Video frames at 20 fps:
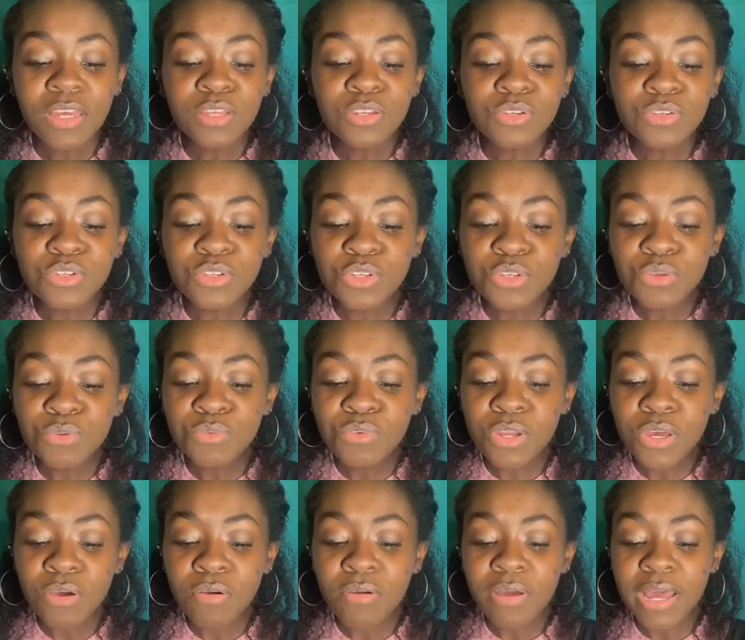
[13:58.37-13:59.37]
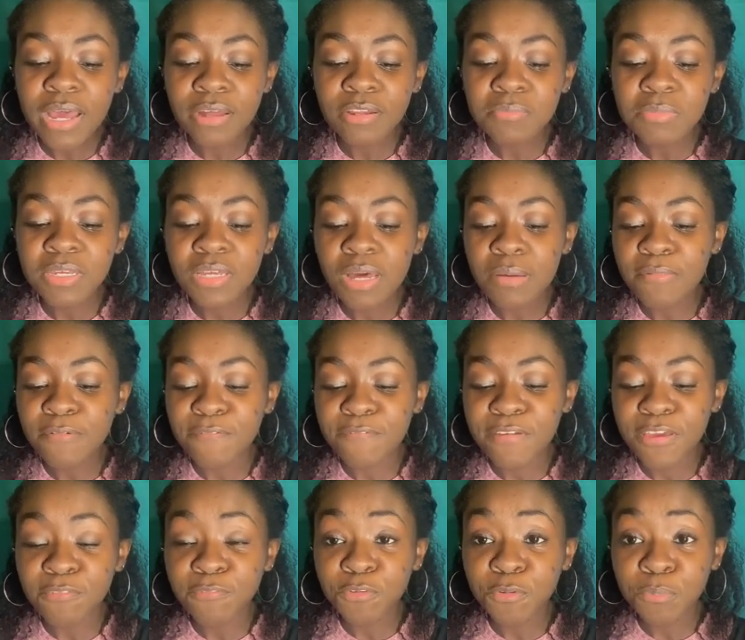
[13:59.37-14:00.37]
Do you know how to become a
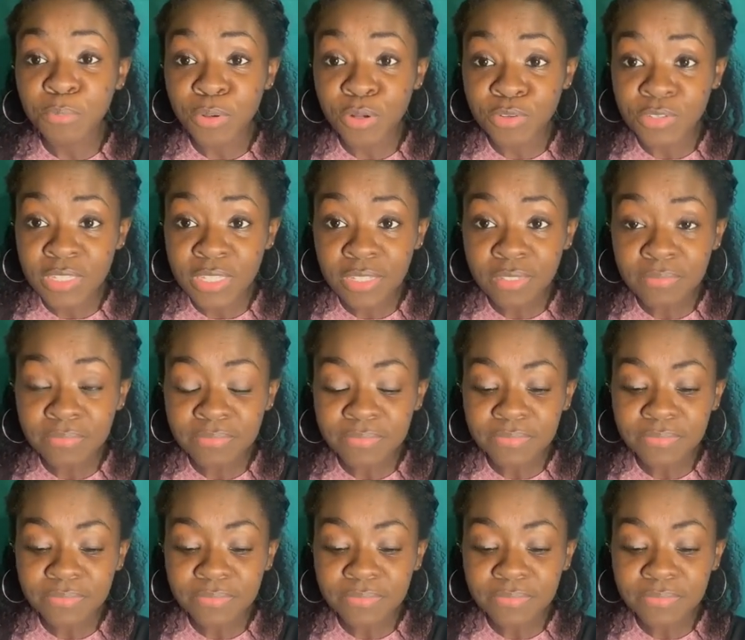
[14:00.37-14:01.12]
faithful person?